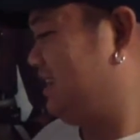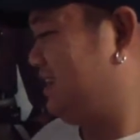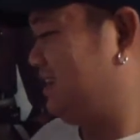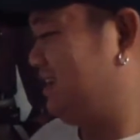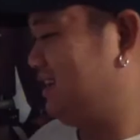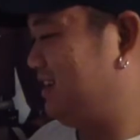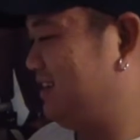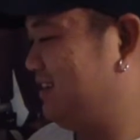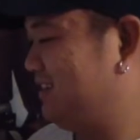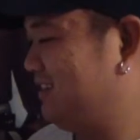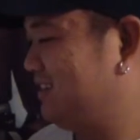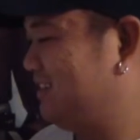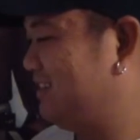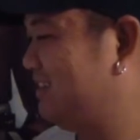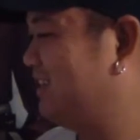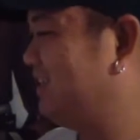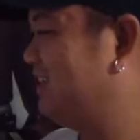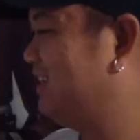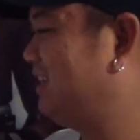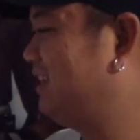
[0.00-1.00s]
Uh,
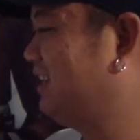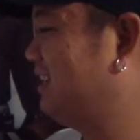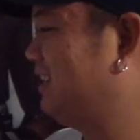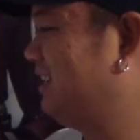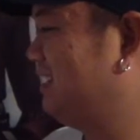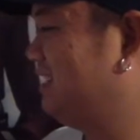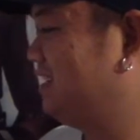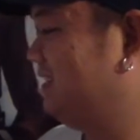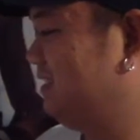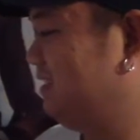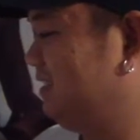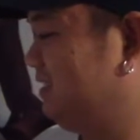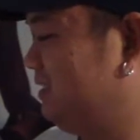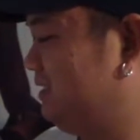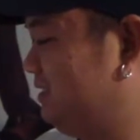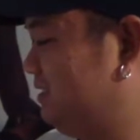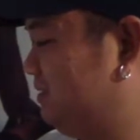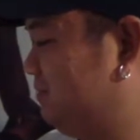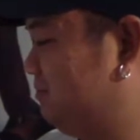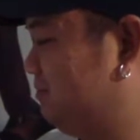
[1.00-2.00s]

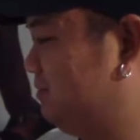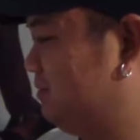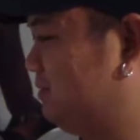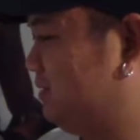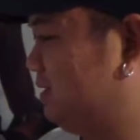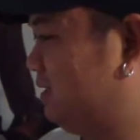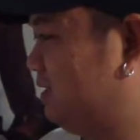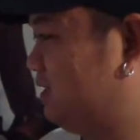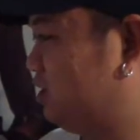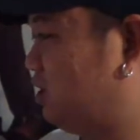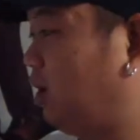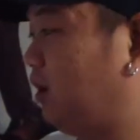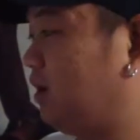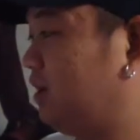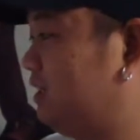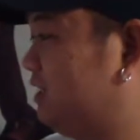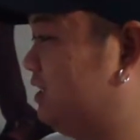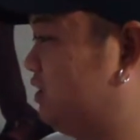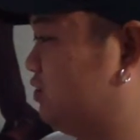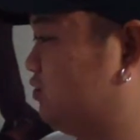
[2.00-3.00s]
some uh,
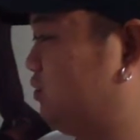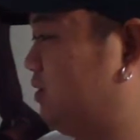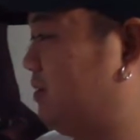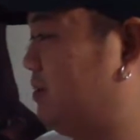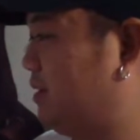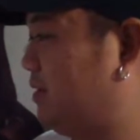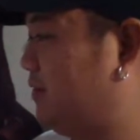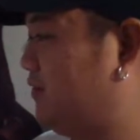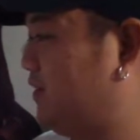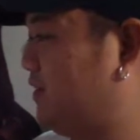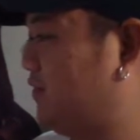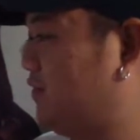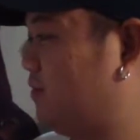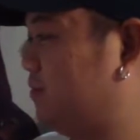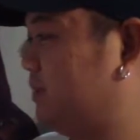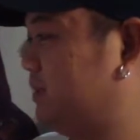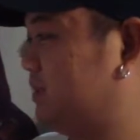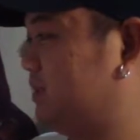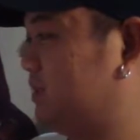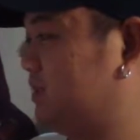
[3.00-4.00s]
Target is one of my
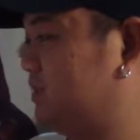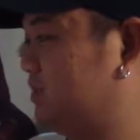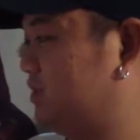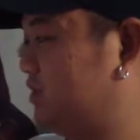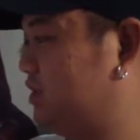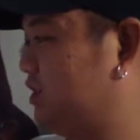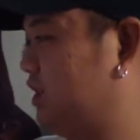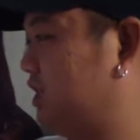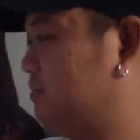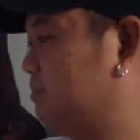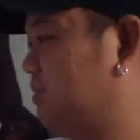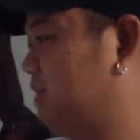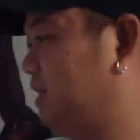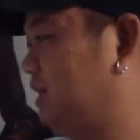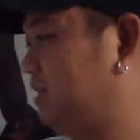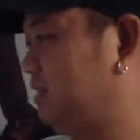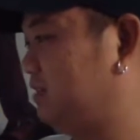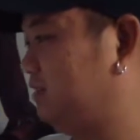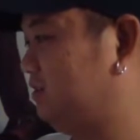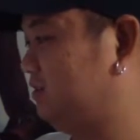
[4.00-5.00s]
favorite places to shop, so
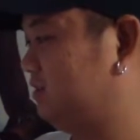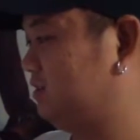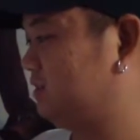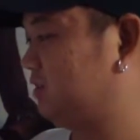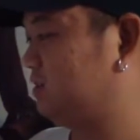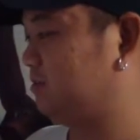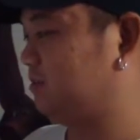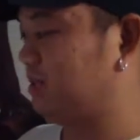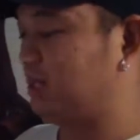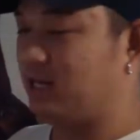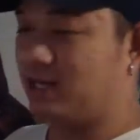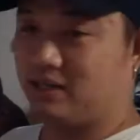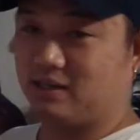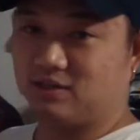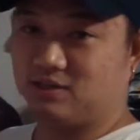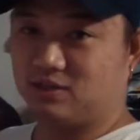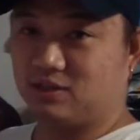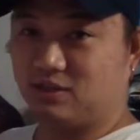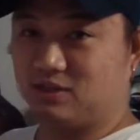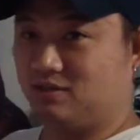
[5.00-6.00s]
I included some of that.
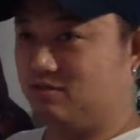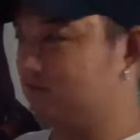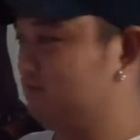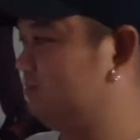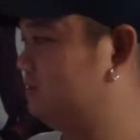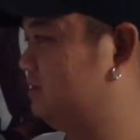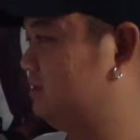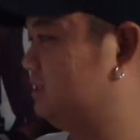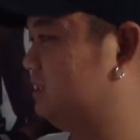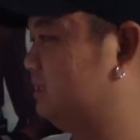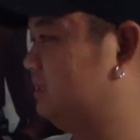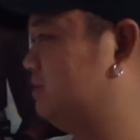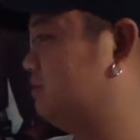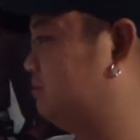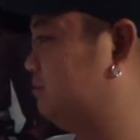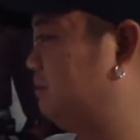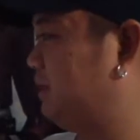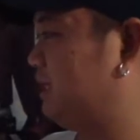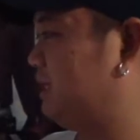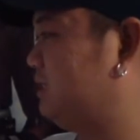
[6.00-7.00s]
Here's a you know,
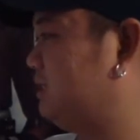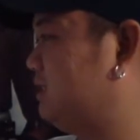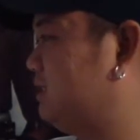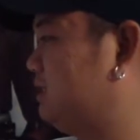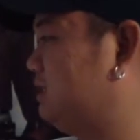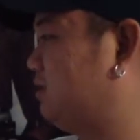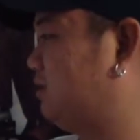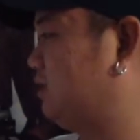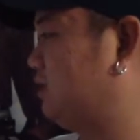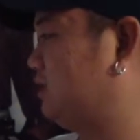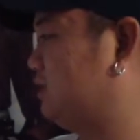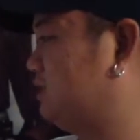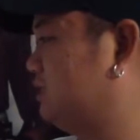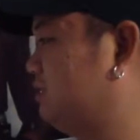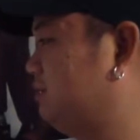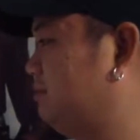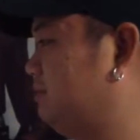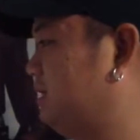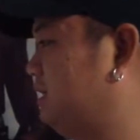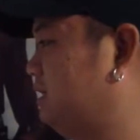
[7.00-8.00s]
some tasty
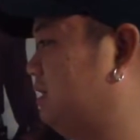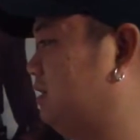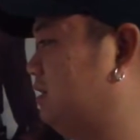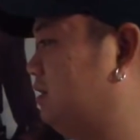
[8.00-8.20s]
targets I made.